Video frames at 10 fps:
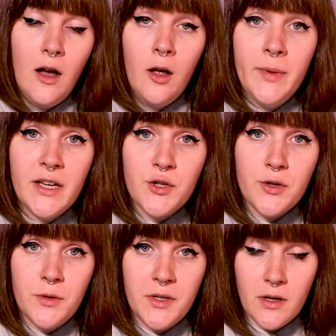I'll be
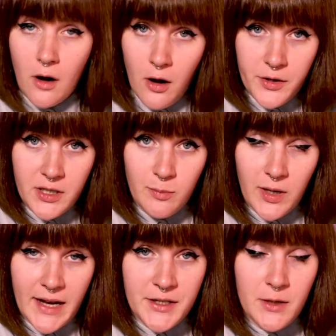introducing all the
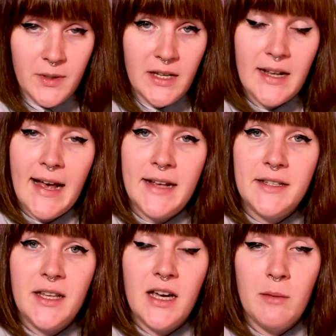supplies you need
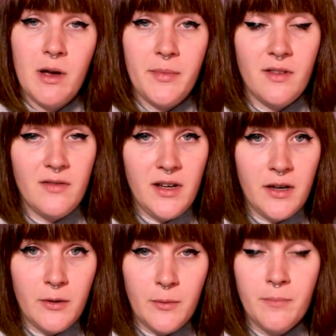as they come up in the
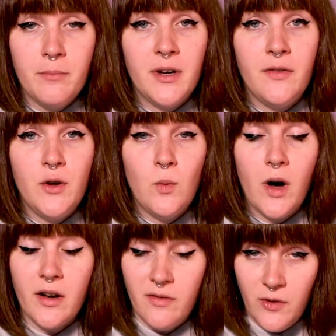video, but if you
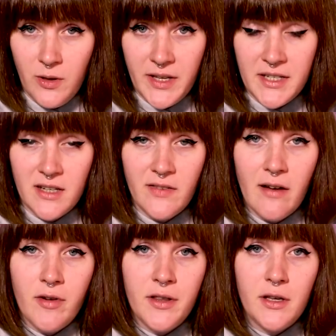want a full list of
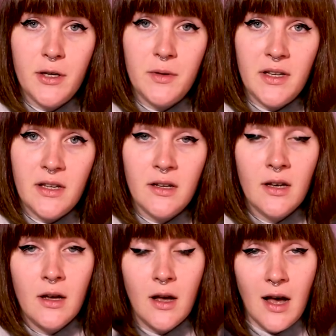everything you need,
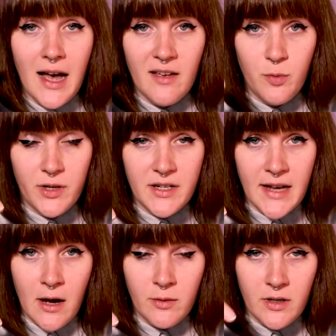I've put it
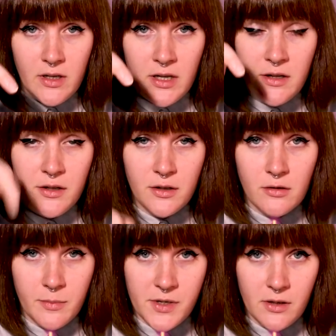down in the
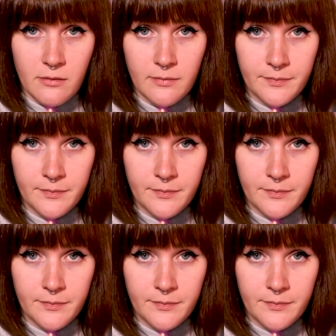description.